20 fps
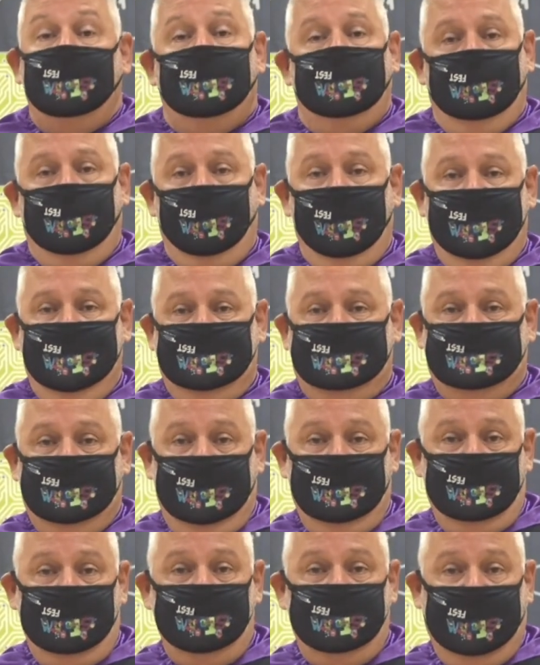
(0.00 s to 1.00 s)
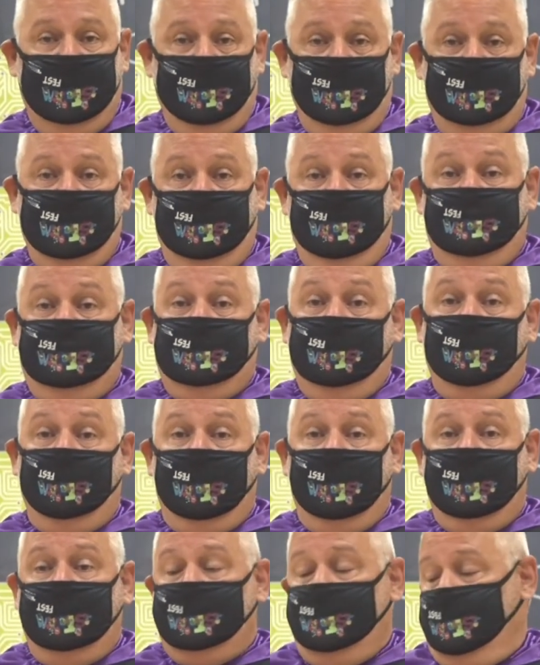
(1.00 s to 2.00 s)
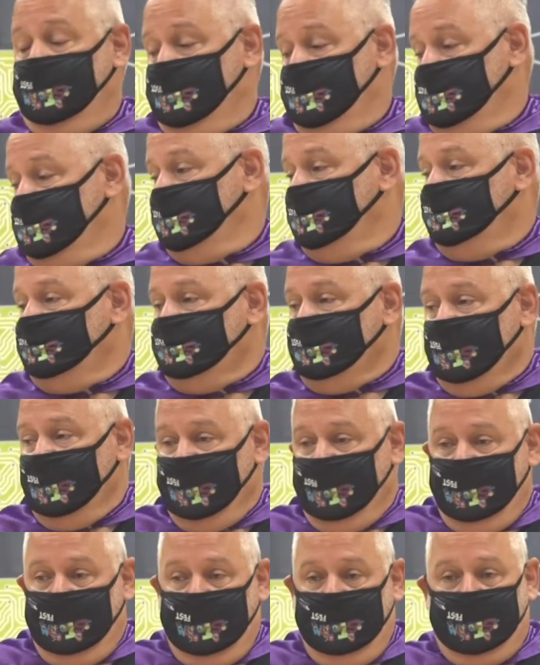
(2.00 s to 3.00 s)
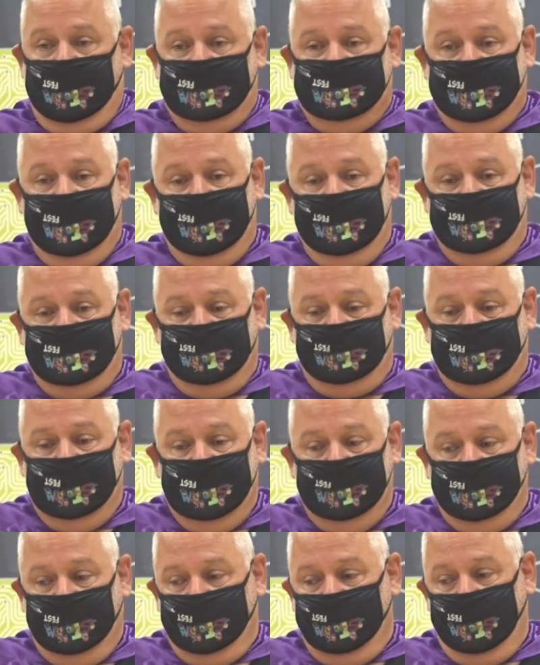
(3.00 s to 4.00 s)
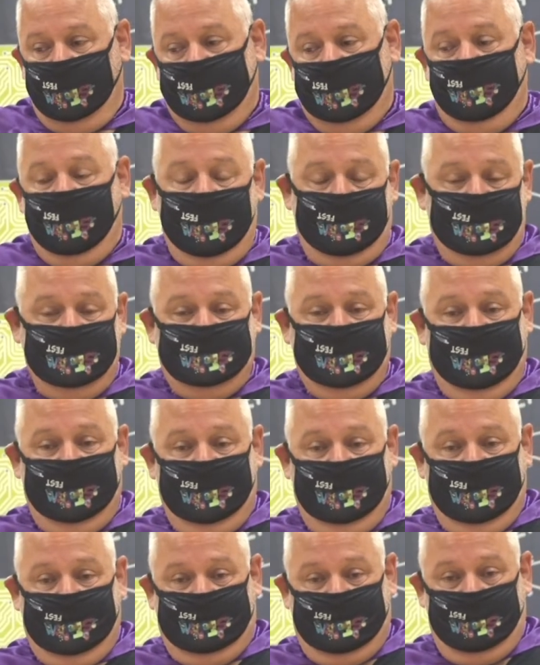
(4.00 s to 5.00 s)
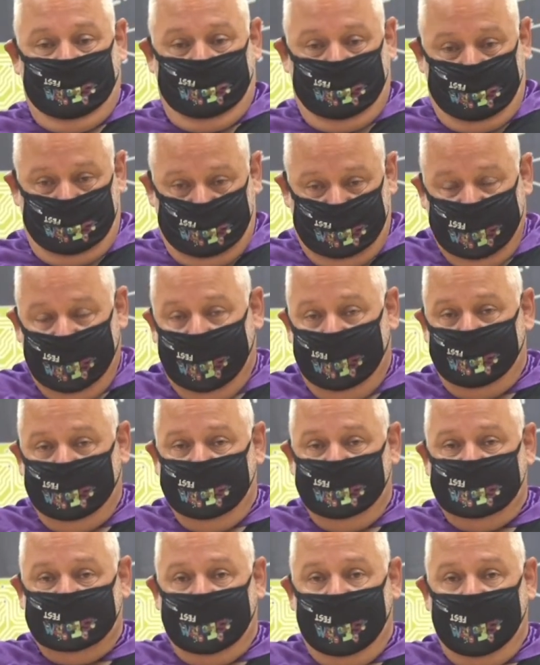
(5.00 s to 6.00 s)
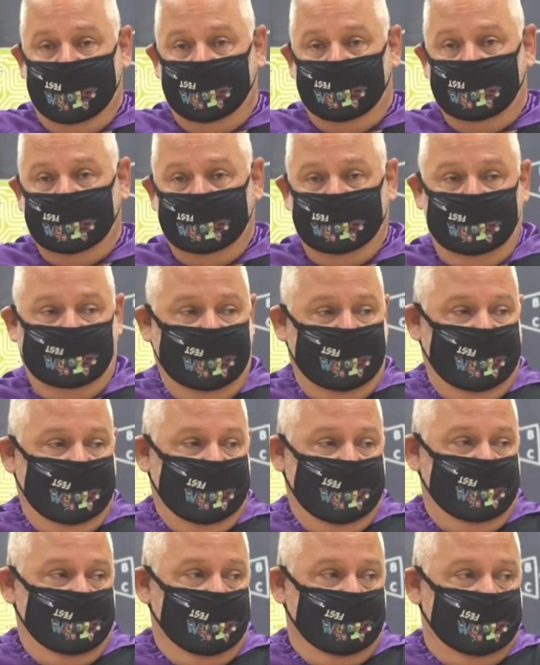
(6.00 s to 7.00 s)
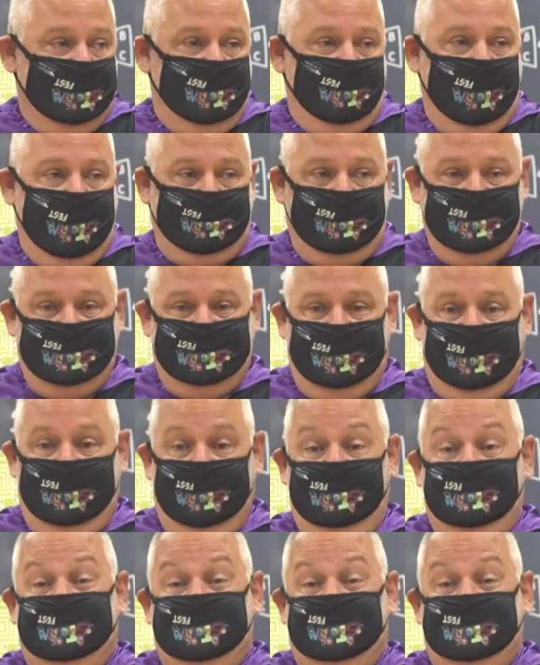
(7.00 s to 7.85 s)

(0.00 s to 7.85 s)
The way a standard bell curve should work, a percentage of people will be represented at the top of the scale, and they'll be represented